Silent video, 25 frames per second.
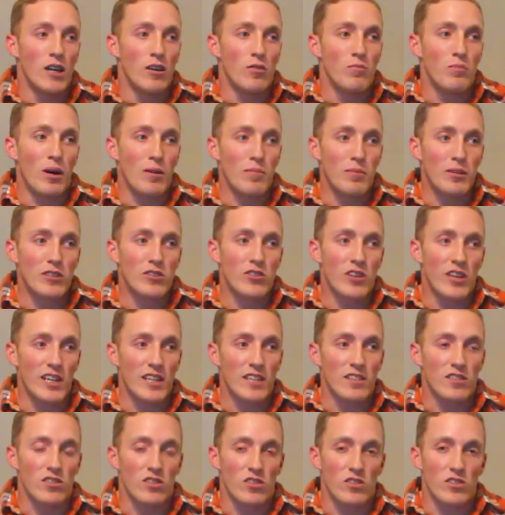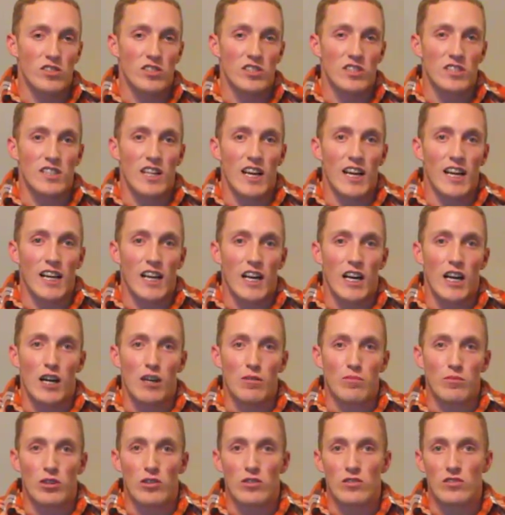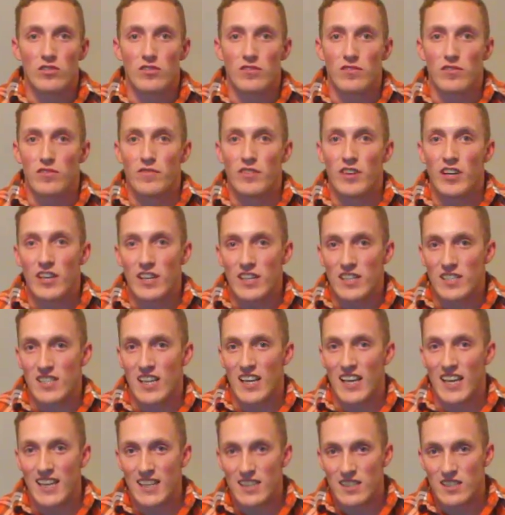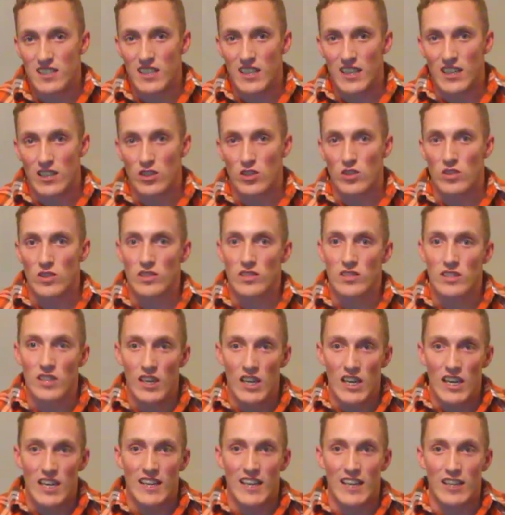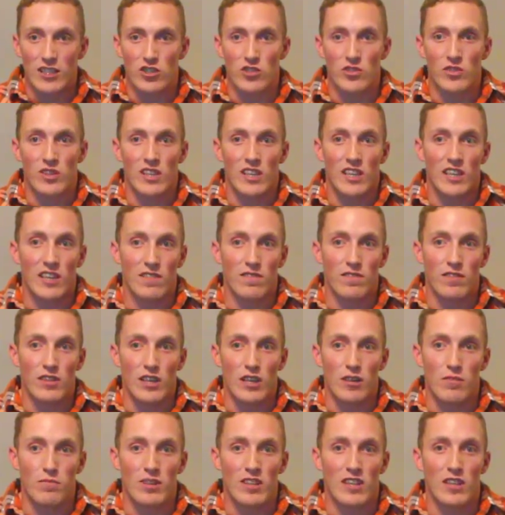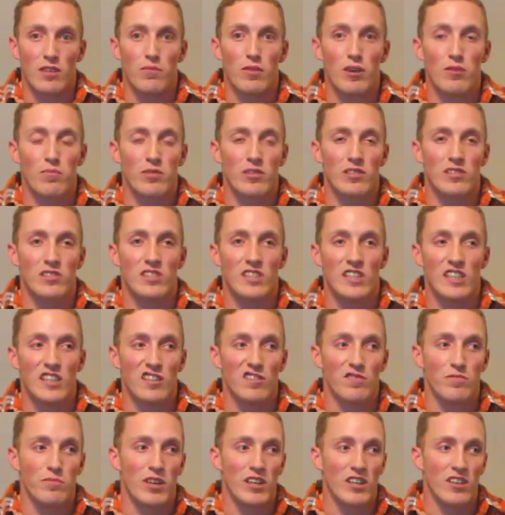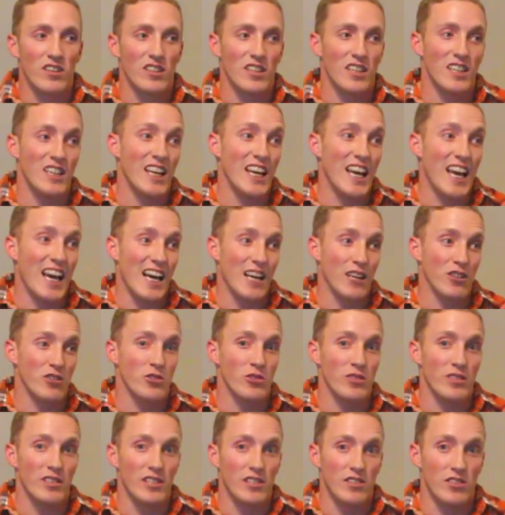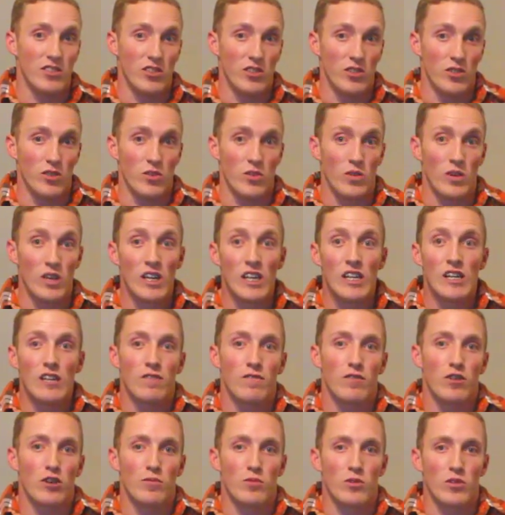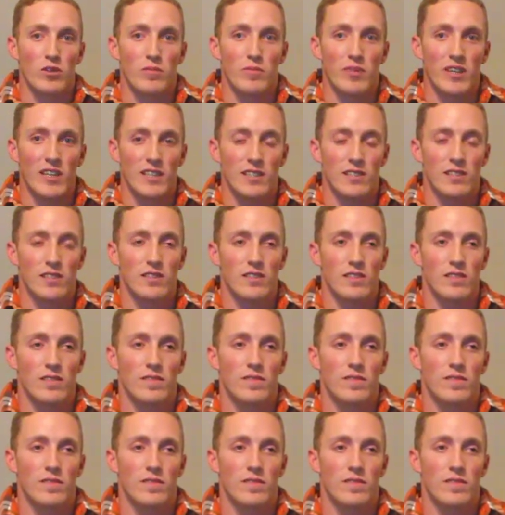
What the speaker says: PuppyTrainingSolutions.com goes over various hand signals that you can give them that they may perceive better than they actually do verbal commands.